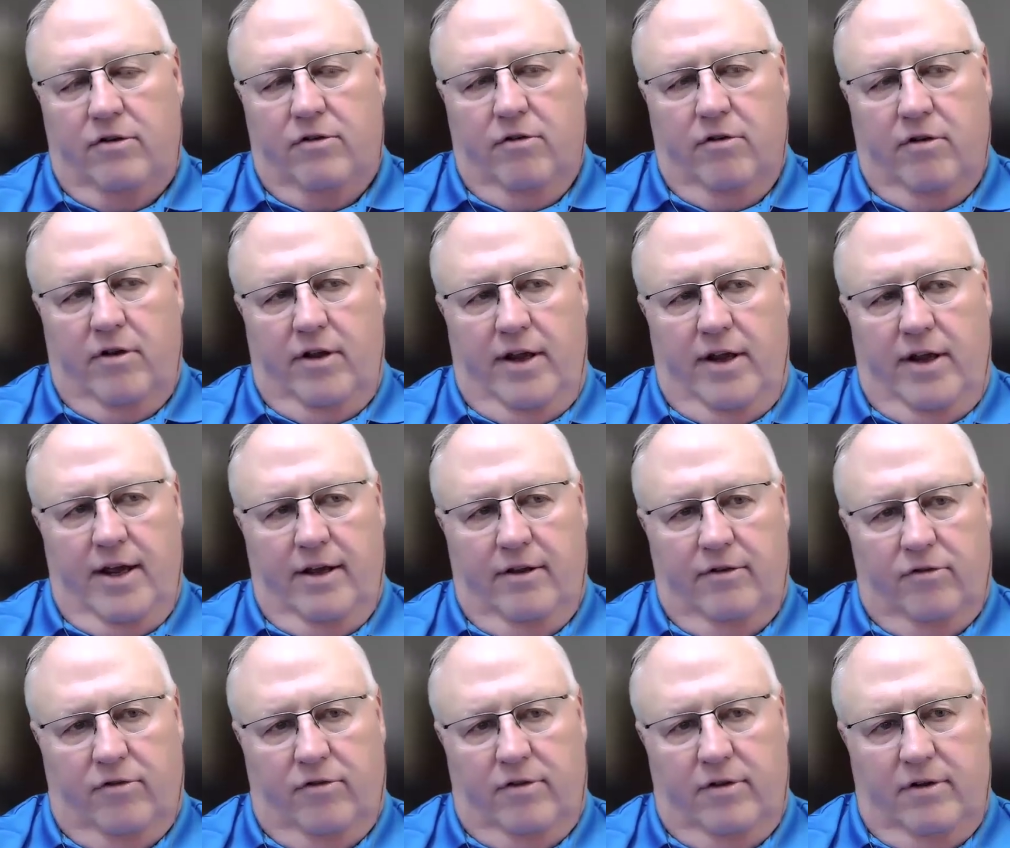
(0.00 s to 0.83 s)
Turkey
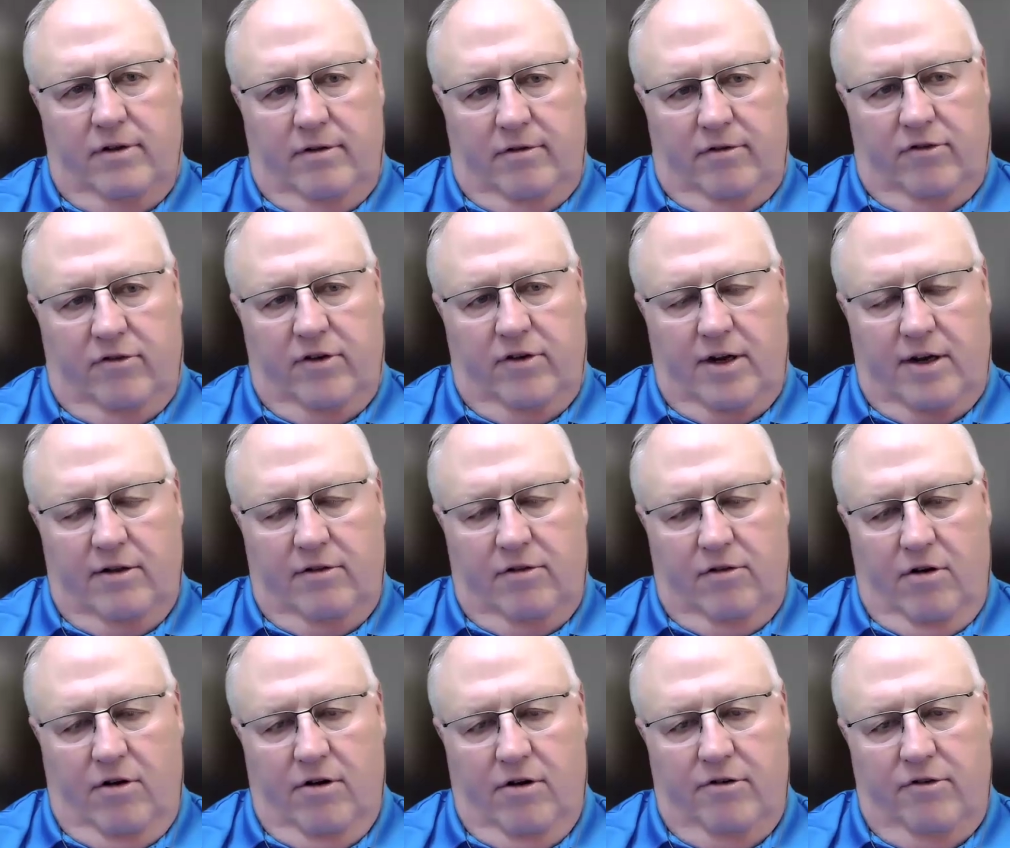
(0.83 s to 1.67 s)
has the
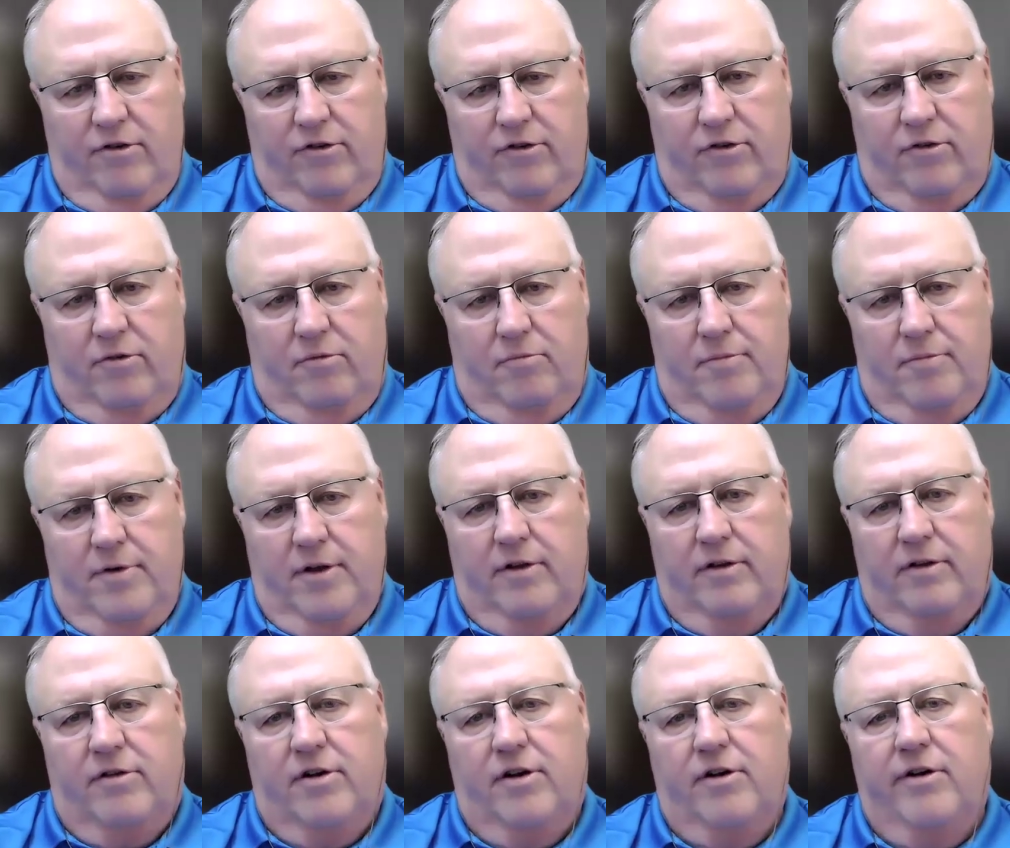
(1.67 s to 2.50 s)
second largest
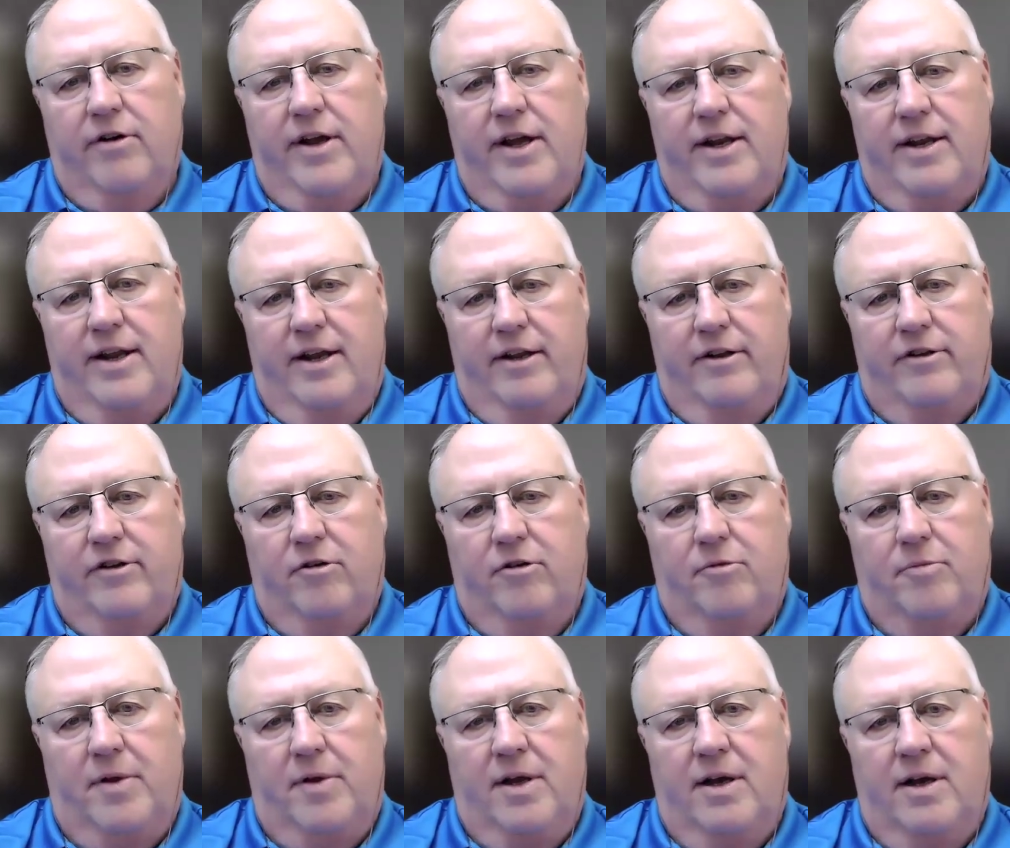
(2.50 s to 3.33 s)
military in
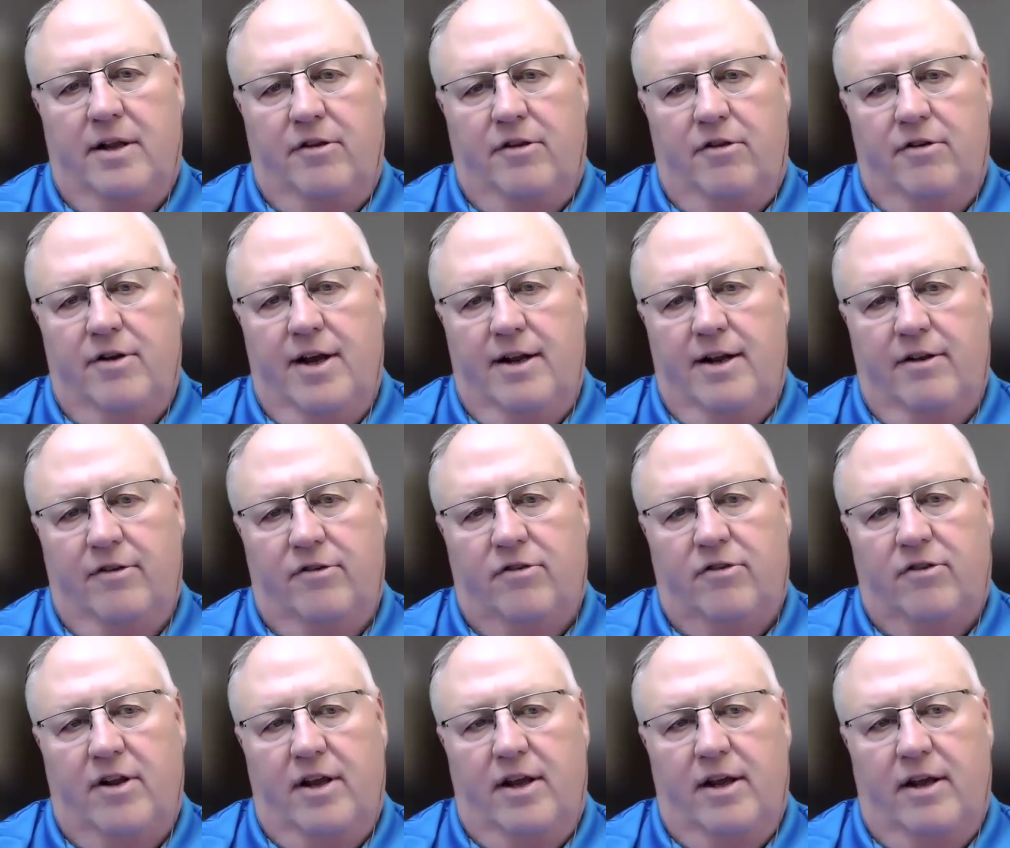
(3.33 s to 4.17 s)
NATO behind the
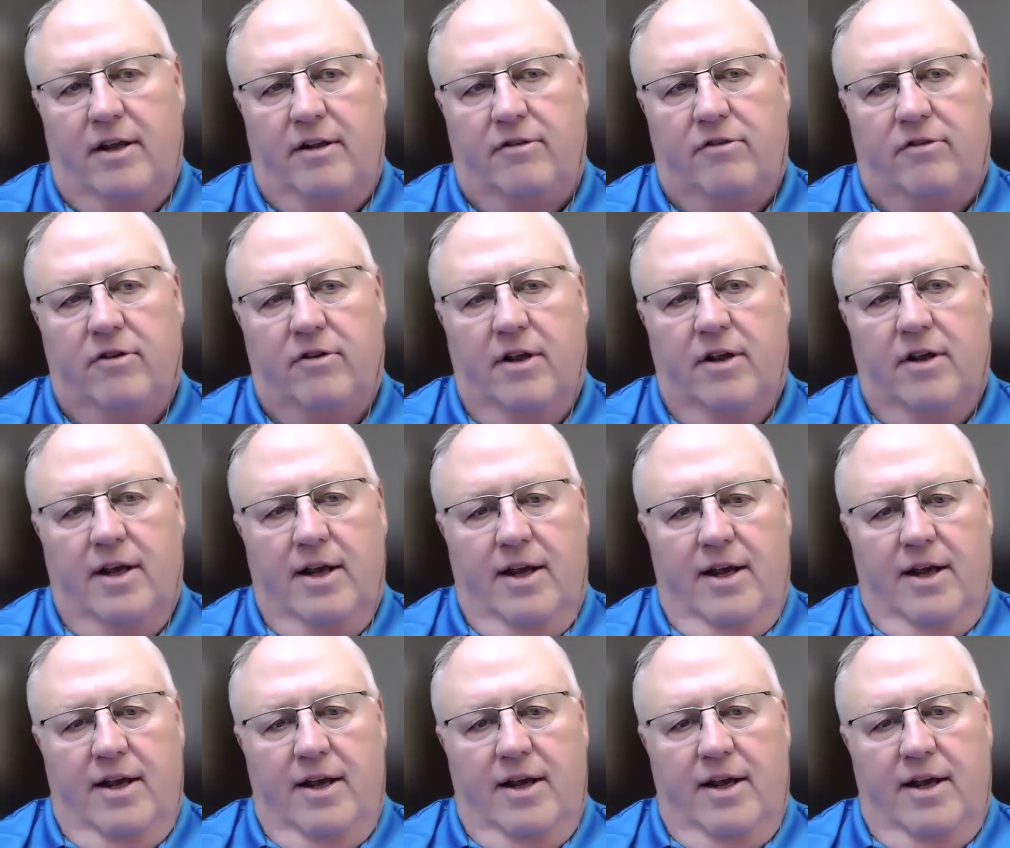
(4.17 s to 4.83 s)
United States.